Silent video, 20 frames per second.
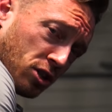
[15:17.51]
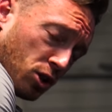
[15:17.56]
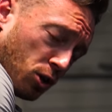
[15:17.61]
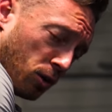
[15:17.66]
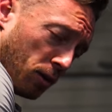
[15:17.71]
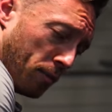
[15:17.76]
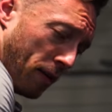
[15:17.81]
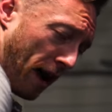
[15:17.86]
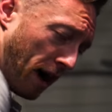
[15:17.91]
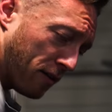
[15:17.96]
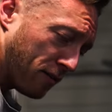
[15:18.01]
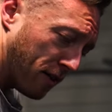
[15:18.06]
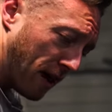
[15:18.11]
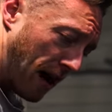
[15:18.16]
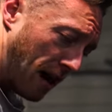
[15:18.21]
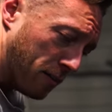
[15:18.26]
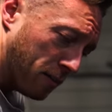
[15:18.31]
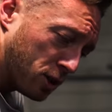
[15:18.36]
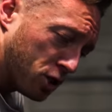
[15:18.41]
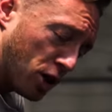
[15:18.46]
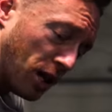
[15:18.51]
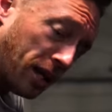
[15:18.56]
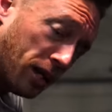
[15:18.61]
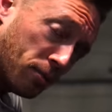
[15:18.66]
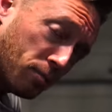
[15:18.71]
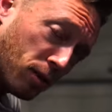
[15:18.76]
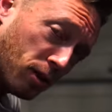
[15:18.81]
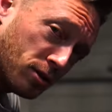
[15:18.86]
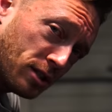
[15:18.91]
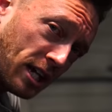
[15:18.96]
to amount for how much
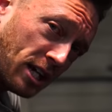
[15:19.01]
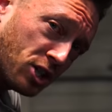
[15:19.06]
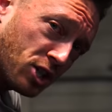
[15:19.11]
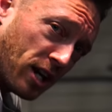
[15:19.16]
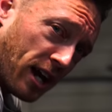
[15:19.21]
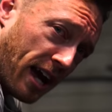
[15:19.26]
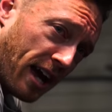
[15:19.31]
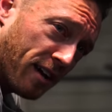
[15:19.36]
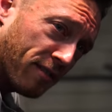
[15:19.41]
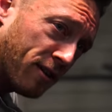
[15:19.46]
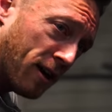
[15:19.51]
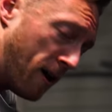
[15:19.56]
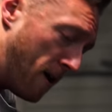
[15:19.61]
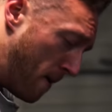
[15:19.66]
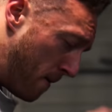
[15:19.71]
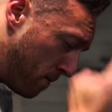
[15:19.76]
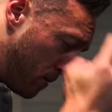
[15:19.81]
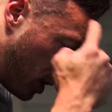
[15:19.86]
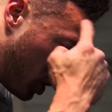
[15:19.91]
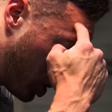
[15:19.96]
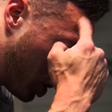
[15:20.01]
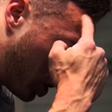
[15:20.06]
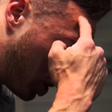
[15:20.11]
hip rotation I have. There's